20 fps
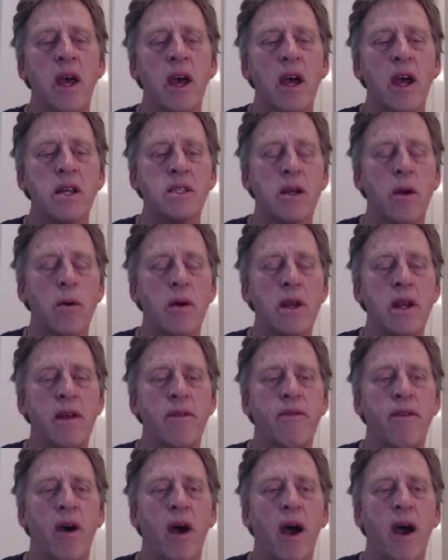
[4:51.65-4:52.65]
because of queen
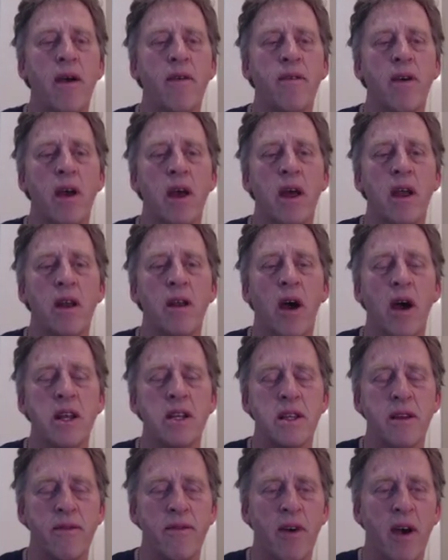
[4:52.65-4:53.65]
d5, knight
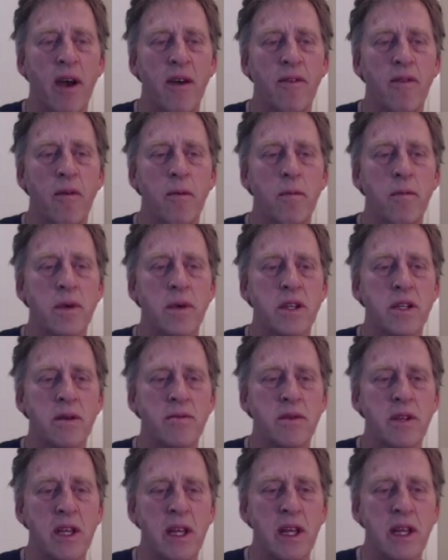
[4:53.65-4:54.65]
d5, bishop
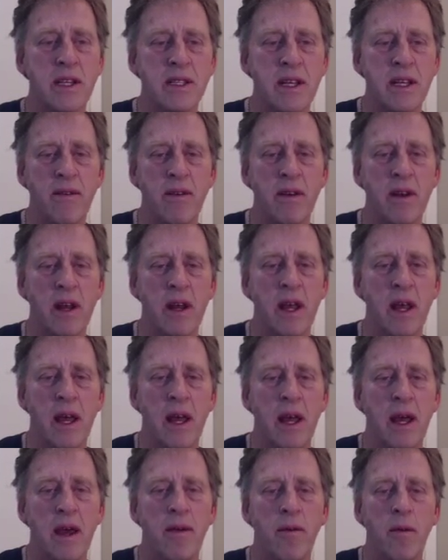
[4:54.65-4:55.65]
d7.
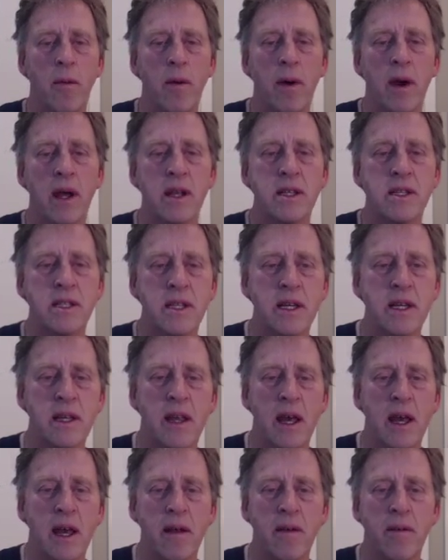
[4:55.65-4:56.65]
Everyone can see
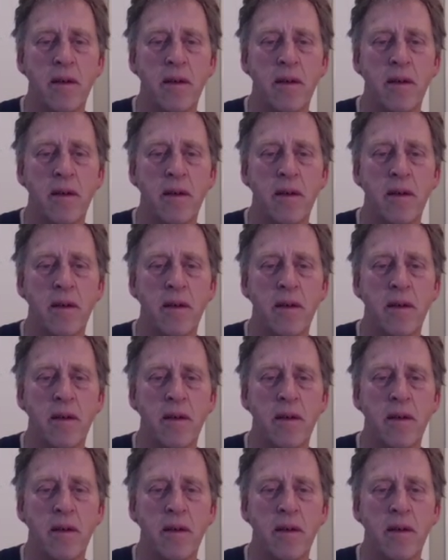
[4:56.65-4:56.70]
that.